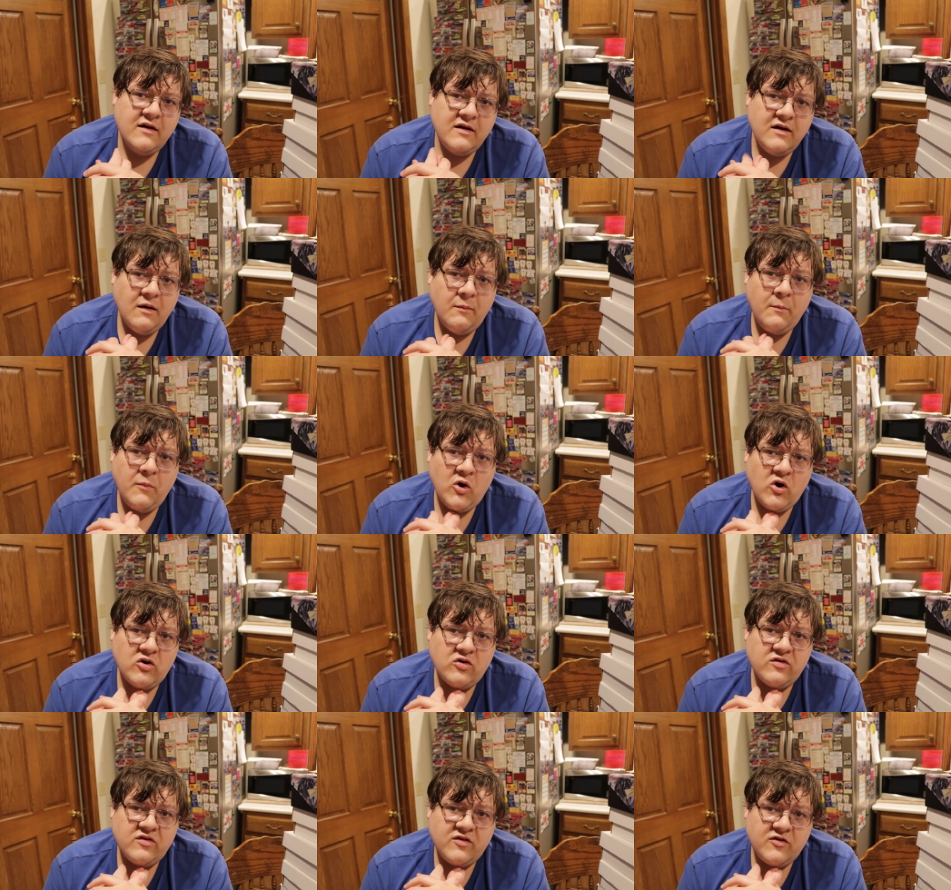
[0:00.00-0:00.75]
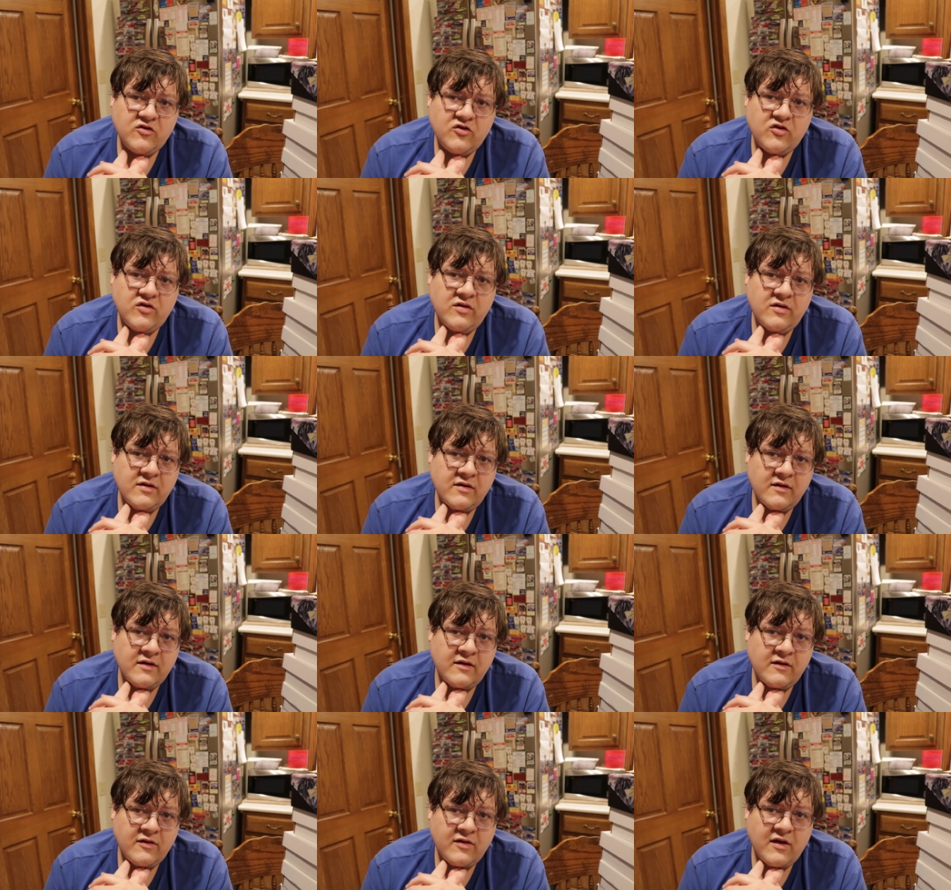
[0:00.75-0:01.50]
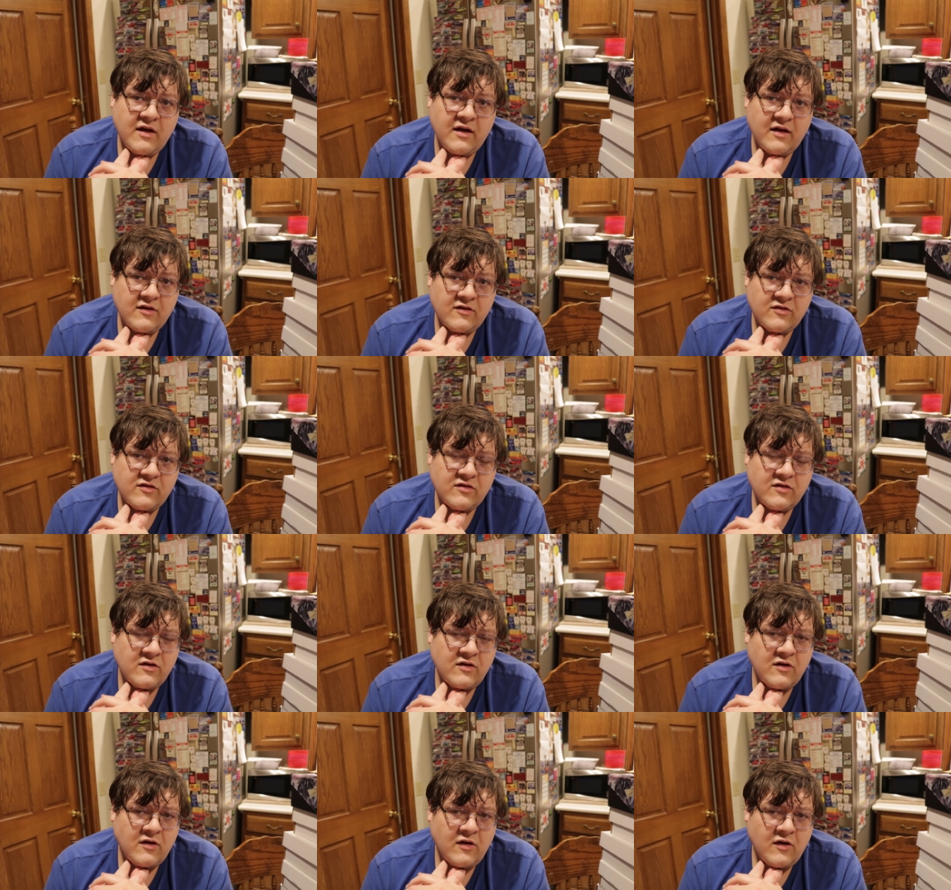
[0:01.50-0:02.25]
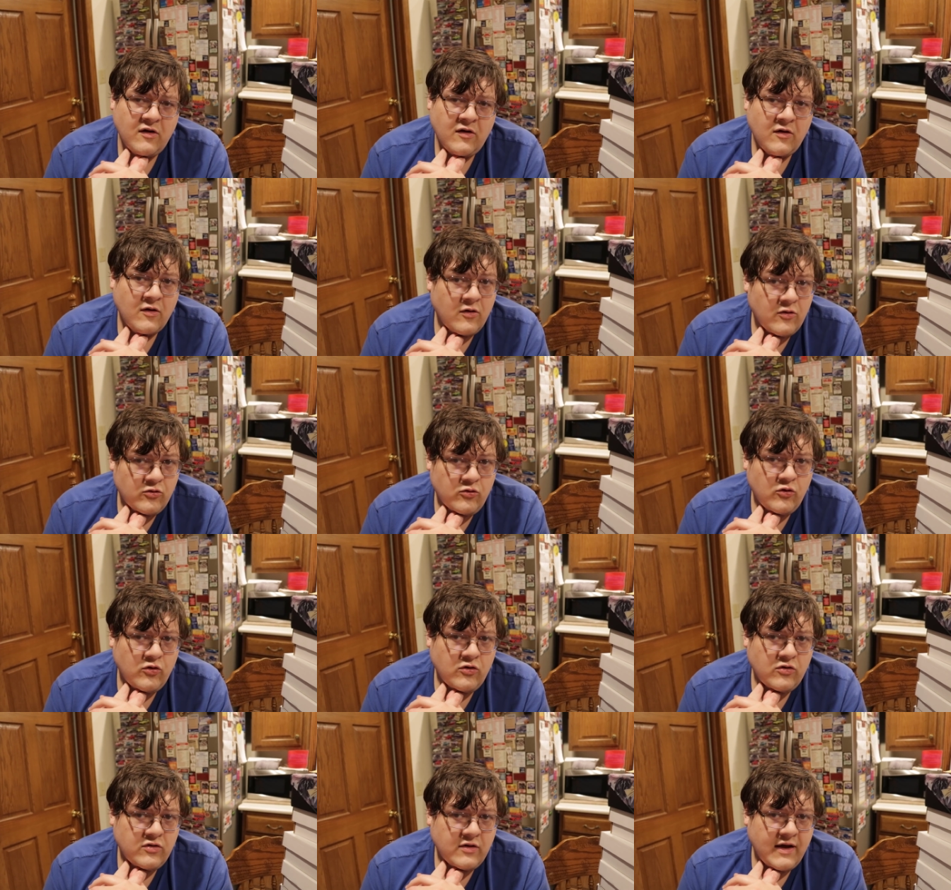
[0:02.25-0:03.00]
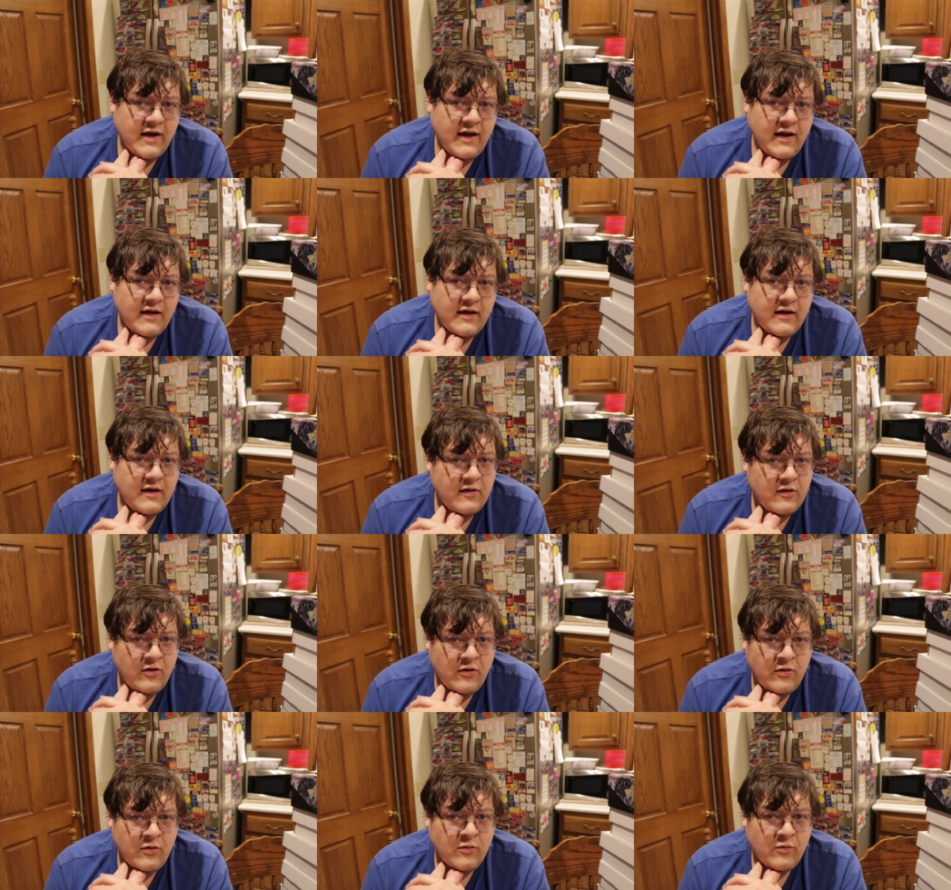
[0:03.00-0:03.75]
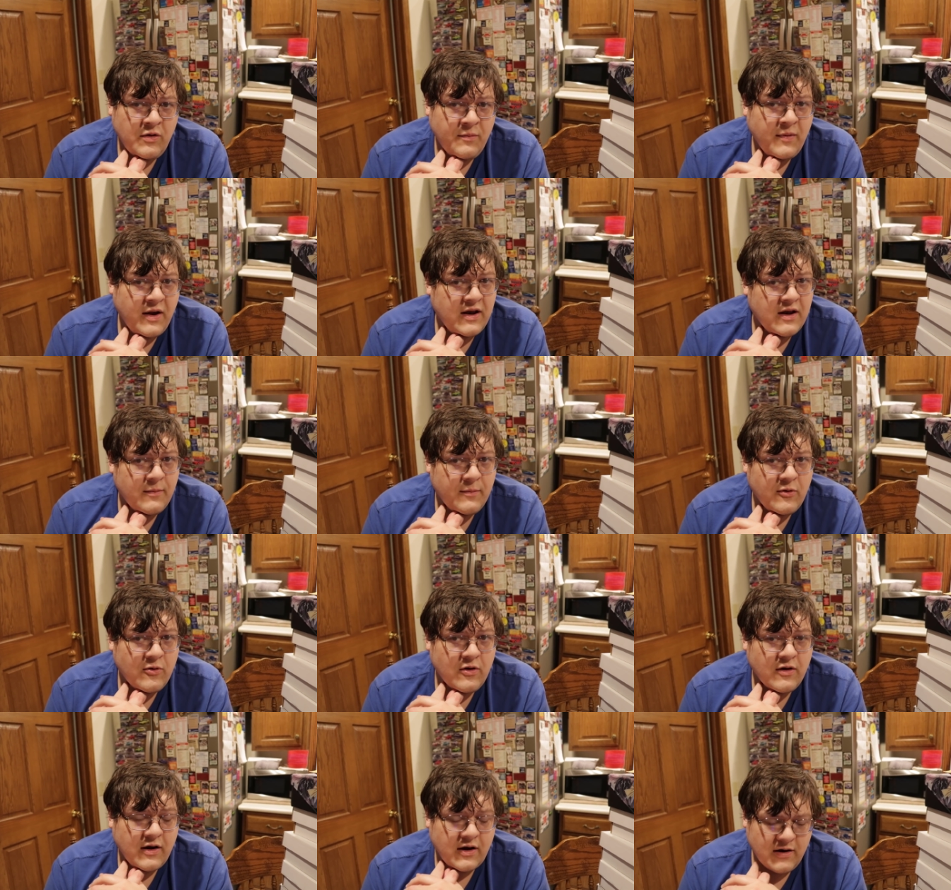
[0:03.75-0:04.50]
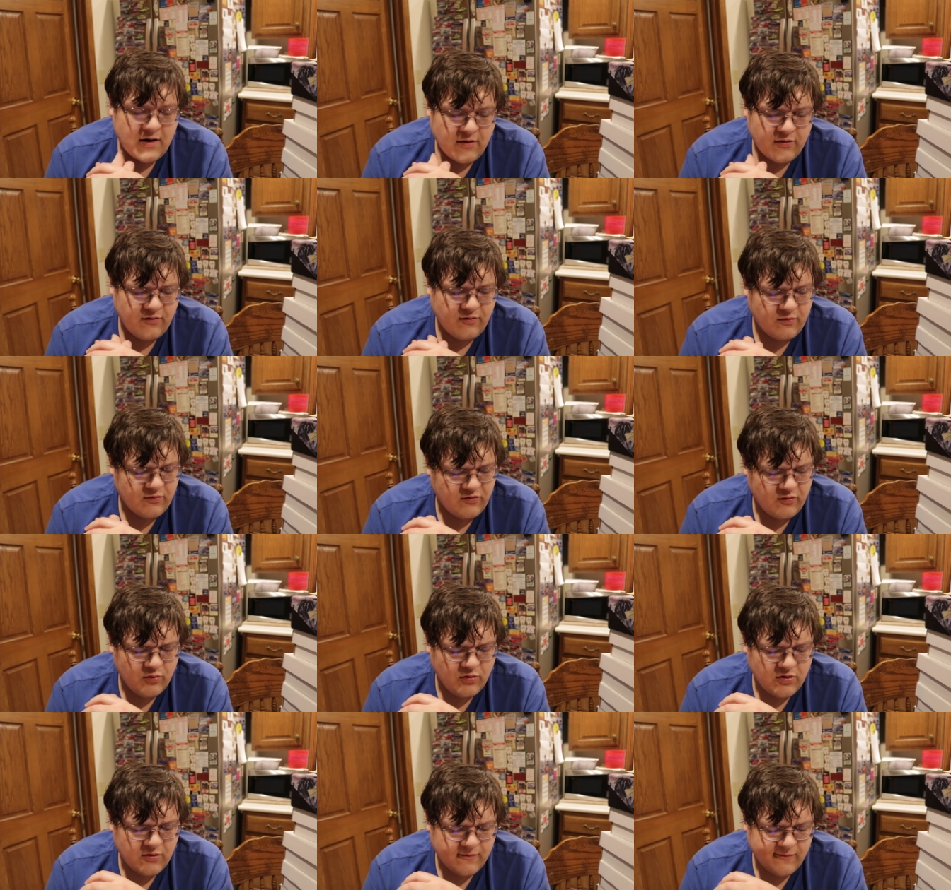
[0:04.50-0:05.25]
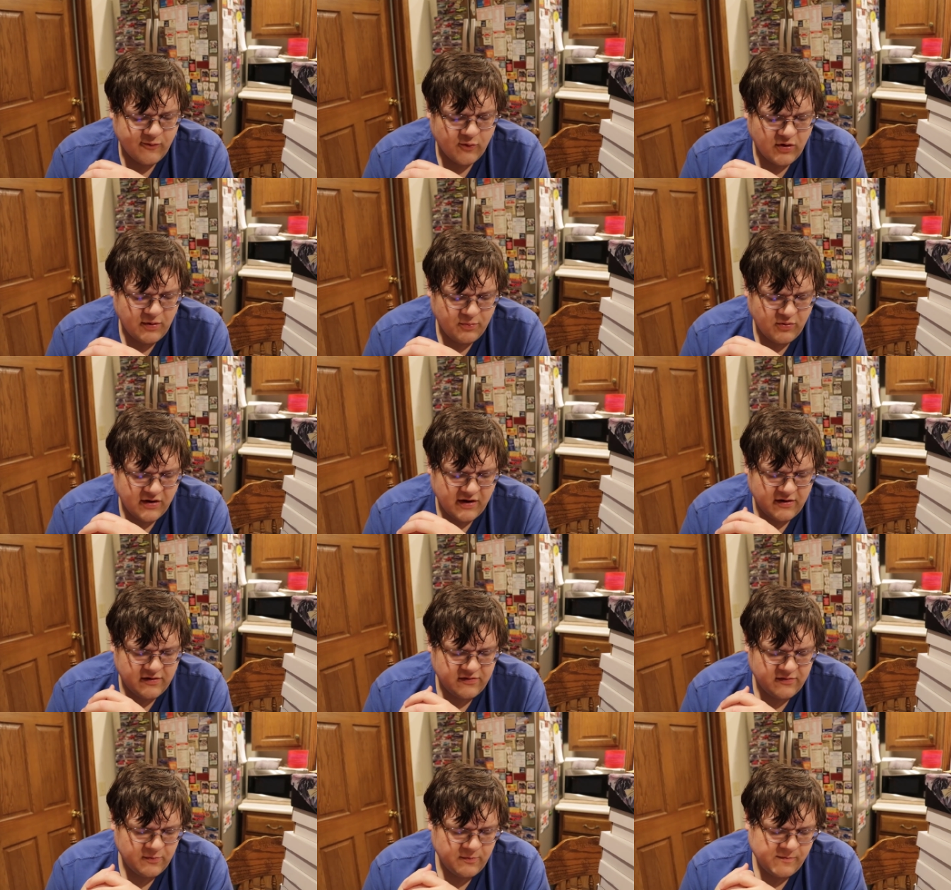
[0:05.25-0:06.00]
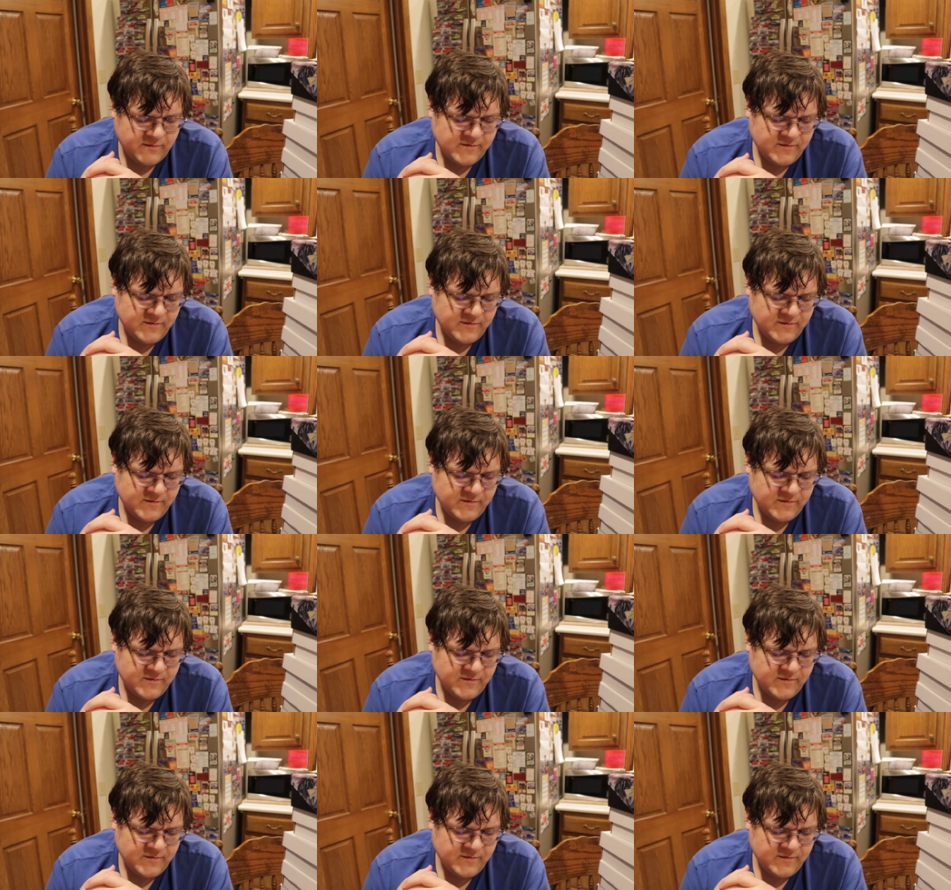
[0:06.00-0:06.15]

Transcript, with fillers: Numbers and things look like we might not be wrong here. Now, this was 240 players.